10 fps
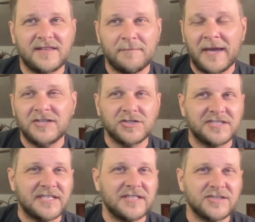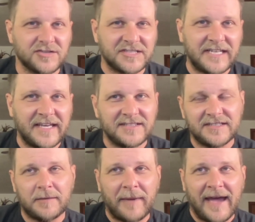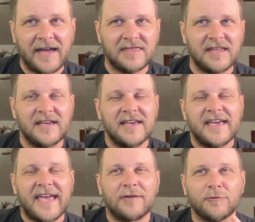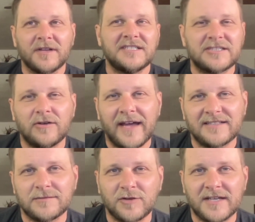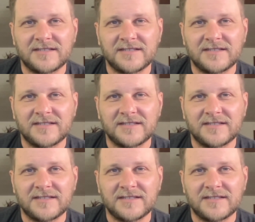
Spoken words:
the major cities or states in the path and really still had some great